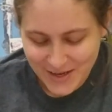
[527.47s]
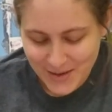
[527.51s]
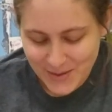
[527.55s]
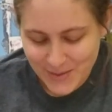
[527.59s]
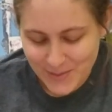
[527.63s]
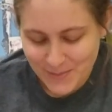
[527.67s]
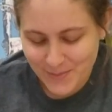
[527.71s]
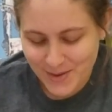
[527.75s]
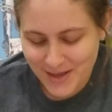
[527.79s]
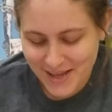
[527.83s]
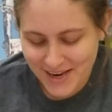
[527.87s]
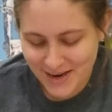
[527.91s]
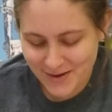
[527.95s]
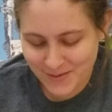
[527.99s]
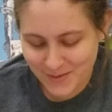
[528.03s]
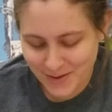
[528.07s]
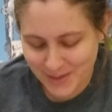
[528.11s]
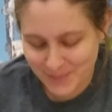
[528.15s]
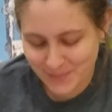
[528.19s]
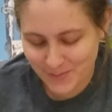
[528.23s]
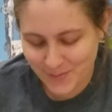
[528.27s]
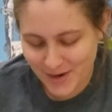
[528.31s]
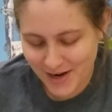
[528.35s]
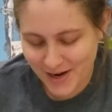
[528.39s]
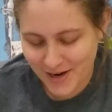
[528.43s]
But anyway,
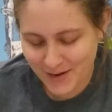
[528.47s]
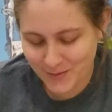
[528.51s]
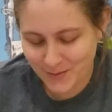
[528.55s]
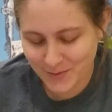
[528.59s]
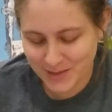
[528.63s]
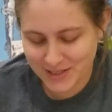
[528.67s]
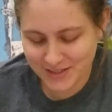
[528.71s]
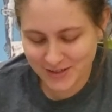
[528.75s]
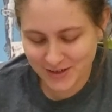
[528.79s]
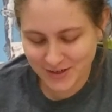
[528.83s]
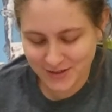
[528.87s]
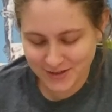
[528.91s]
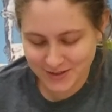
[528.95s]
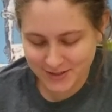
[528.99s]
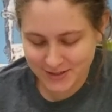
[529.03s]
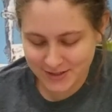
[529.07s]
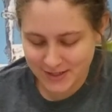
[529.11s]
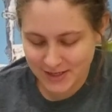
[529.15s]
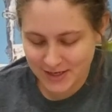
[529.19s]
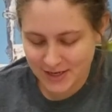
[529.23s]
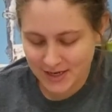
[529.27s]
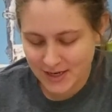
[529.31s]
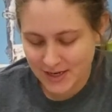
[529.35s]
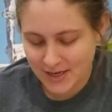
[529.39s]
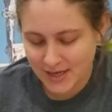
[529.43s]
brown whiskers.
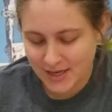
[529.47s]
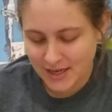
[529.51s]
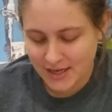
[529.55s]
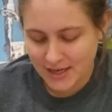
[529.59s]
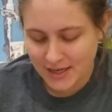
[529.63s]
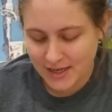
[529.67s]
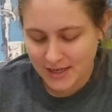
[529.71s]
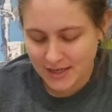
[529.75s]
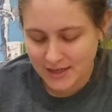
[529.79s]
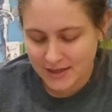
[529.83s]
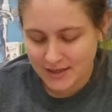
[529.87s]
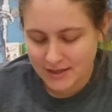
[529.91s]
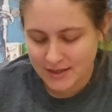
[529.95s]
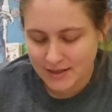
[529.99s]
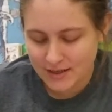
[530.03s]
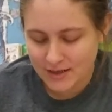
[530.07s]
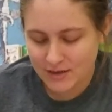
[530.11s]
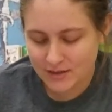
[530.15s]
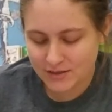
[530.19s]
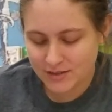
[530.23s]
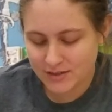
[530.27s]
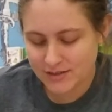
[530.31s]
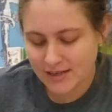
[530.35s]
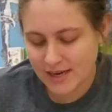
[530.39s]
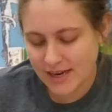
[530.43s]
It'll
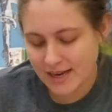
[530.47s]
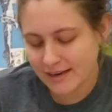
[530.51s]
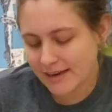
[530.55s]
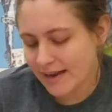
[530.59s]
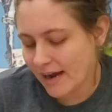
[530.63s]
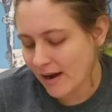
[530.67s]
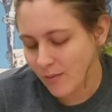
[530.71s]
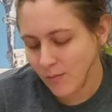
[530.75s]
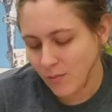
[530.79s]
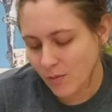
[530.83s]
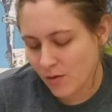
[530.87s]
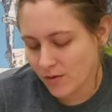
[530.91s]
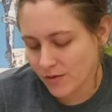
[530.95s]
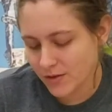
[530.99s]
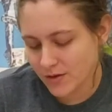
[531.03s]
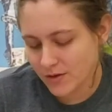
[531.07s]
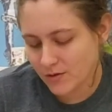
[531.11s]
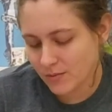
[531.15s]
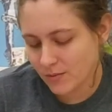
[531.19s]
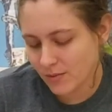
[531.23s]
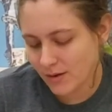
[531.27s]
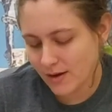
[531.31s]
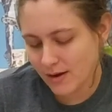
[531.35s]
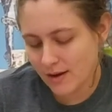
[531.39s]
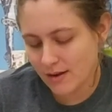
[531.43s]
stand out more this
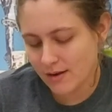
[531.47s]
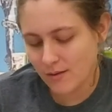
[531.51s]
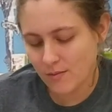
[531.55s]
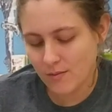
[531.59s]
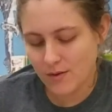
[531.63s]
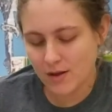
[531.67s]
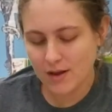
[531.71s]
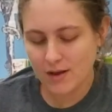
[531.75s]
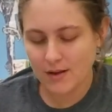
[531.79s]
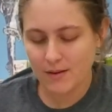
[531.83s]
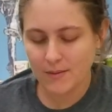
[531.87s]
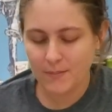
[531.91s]
way anyway.